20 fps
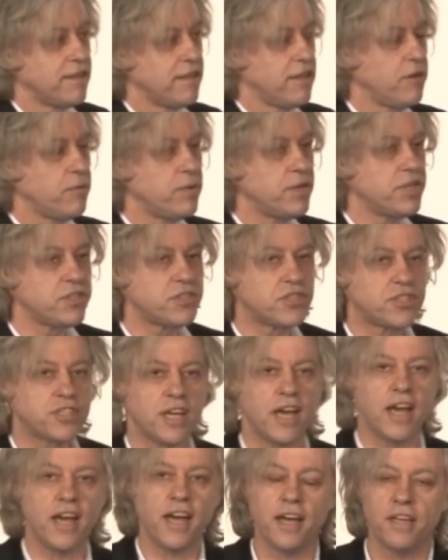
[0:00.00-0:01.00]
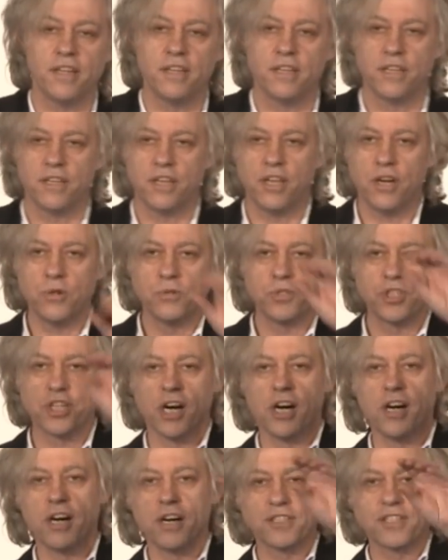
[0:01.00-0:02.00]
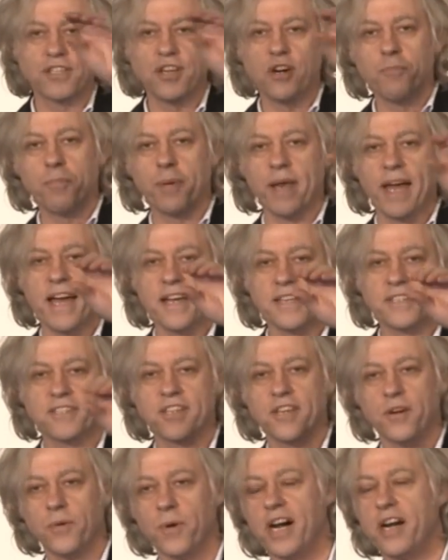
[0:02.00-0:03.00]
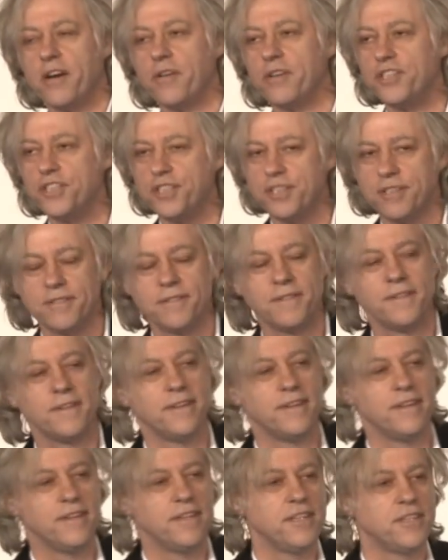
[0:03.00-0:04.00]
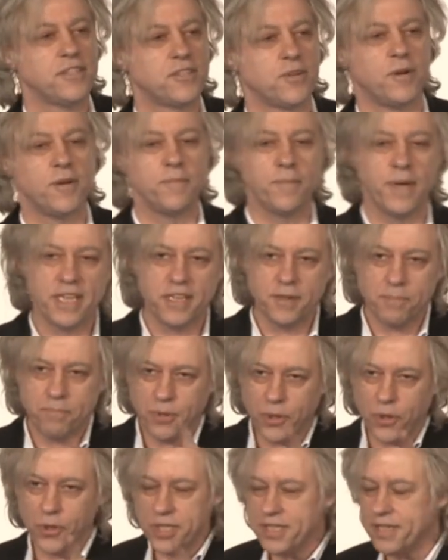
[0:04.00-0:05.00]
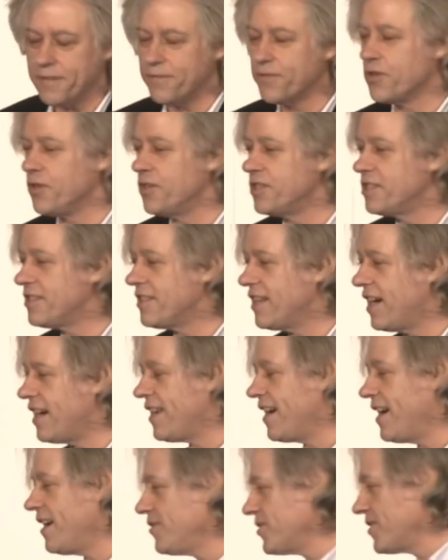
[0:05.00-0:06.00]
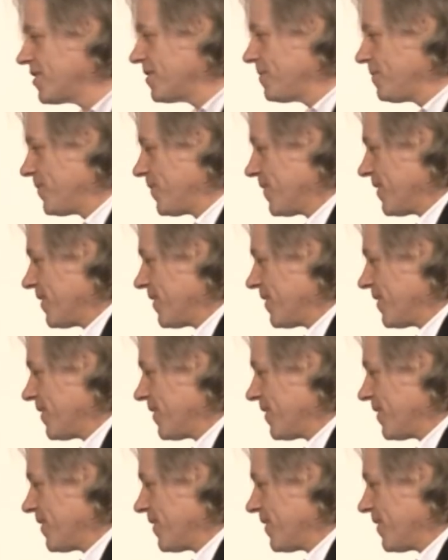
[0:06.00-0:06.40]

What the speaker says: It was no dogs, no blacks, no Irish. So I made a point of going to that house.